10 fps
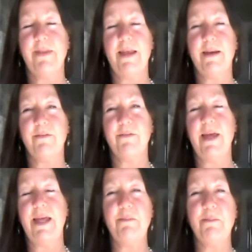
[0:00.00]
And
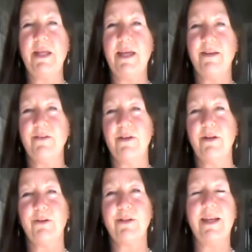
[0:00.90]
if anybody has
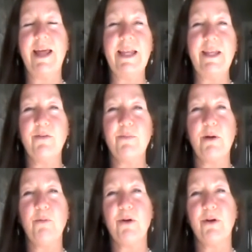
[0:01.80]
looked at any of my
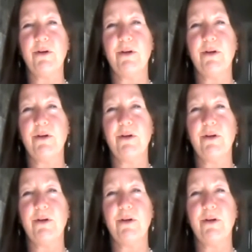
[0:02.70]
work,